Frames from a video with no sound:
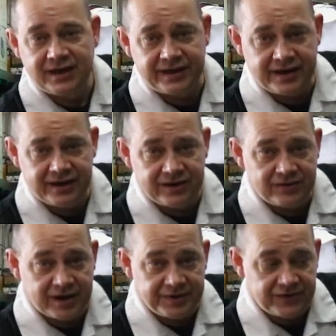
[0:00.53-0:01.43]
Hi there,
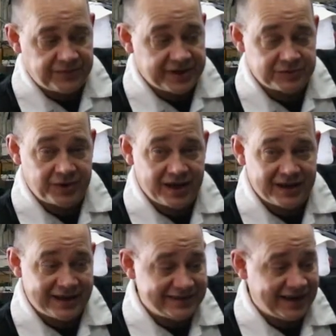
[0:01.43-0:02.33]
Robin here from Expert
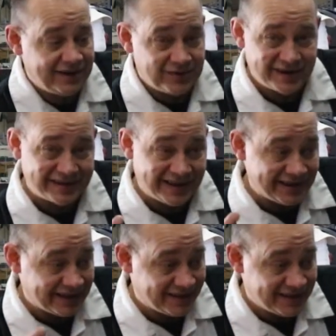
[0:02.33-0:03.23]
Island, and today we're going to
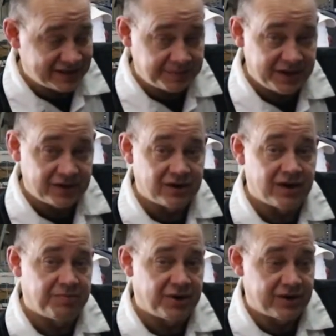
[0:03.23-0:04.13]
take this speaker
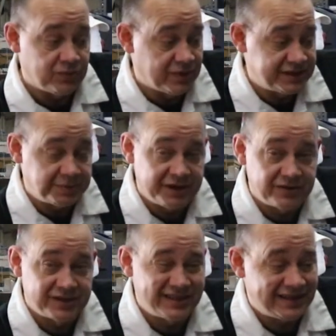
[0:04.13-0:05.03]
apart. What
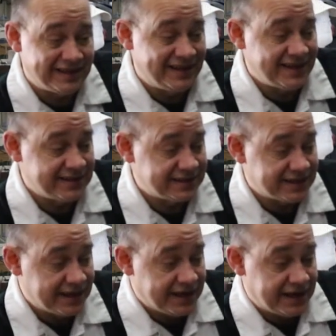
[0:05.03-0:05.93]
speaker is it? This
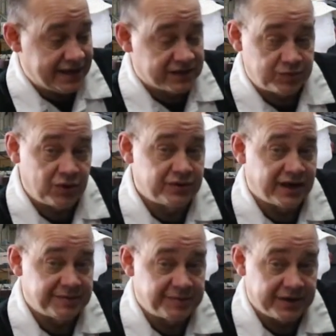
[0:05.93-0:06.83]
is a
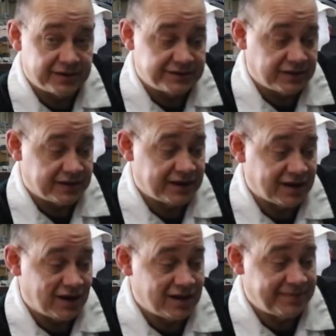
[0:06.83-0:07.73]
prototype speaker. So I'll
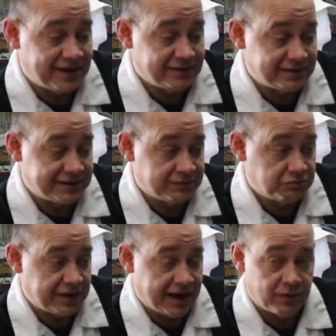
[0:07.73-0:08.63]
talk all about
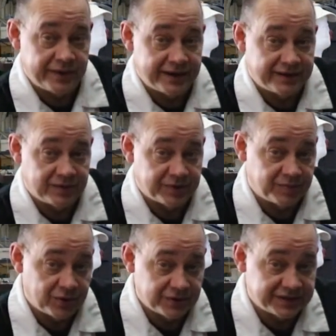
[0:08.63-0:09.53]
how we ended up with a
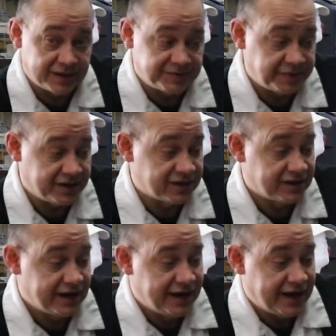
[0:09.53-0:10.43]
prototype speaker,
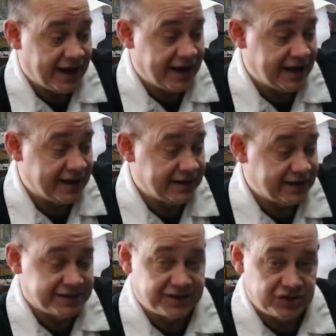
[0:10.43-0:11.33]
and
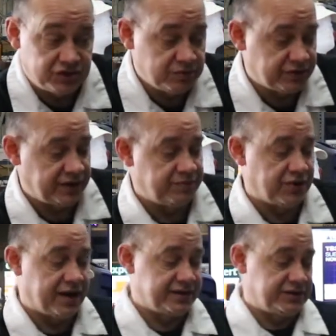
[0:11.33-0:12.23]
it's a consumer grade product.